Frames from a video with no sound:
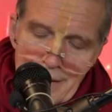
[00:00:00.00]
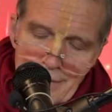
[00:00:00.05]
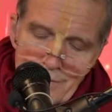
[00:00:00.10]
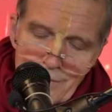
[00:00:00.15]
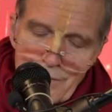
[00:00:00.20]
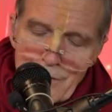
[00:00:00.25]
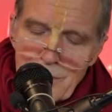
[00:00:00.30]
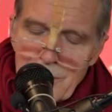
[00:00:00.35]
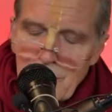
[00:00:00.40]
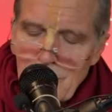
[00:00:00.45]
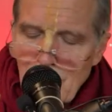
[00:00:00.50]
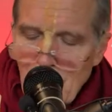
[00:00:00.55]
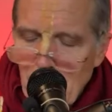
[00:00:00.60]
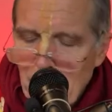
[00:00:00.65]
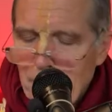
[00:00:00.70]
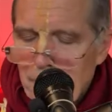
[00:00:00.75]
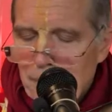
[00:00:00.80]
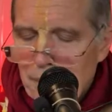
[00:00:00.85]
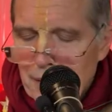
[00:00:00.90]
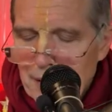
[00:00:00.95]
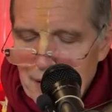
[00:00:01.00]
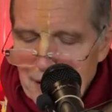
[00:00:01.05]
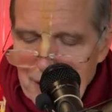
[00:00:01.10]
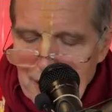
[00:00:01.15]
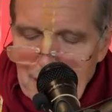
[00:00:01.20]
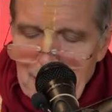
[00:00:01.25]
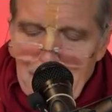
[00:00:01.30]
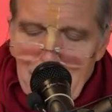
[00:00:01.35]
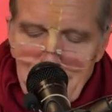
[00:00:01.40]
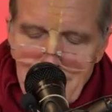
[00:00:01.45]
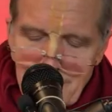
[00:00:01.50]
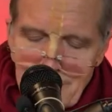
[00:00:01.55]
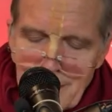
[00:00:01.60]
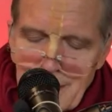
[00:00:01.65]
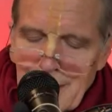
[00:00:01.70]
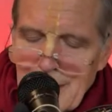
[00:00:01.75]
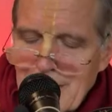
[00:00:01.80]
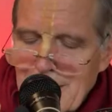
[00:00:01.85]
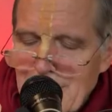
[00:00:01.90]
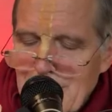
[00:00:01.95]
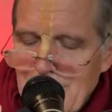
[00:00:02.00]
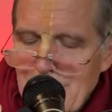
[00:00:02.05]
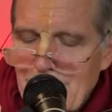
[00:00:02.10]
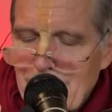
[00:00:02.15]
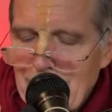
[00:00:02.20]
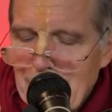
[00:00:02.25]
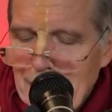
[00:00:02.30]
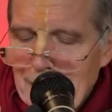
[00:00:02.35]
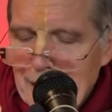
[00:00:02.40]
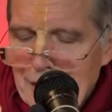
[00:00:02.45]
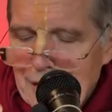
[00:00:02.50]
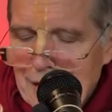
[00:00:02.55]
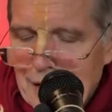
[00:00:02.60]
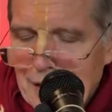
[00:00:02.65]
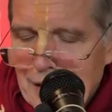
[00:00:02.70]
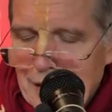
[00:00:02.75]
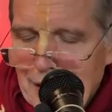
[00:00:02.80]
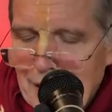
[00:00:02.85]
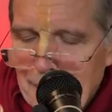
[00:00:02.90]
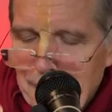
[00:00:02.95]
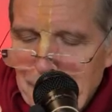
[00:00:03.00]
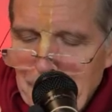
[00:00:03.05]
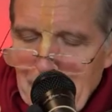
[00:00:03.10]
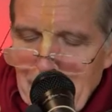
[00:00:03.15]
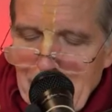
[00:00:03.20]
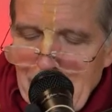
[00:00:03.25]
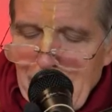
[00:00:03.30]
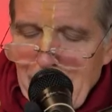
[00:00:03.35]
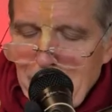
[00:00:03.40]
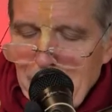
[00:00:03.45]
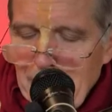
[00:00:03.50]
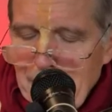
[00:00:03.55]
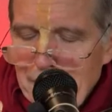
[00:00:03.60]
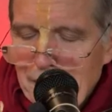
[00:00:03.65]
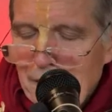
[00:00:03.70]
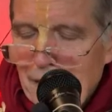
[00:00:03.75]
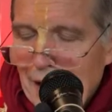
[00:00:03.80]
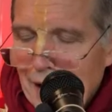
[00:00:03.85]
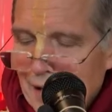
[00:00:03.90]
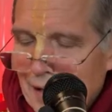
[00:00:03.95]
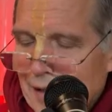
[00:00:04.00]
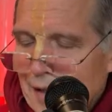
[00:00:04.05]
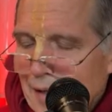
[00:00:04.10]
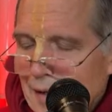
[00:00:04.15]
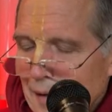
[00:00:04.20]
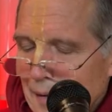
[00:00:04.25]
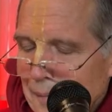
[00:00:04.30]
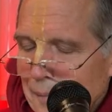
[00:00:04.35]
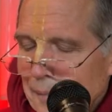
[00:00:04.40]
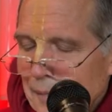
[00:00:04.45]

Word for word: would not believe so easily. But when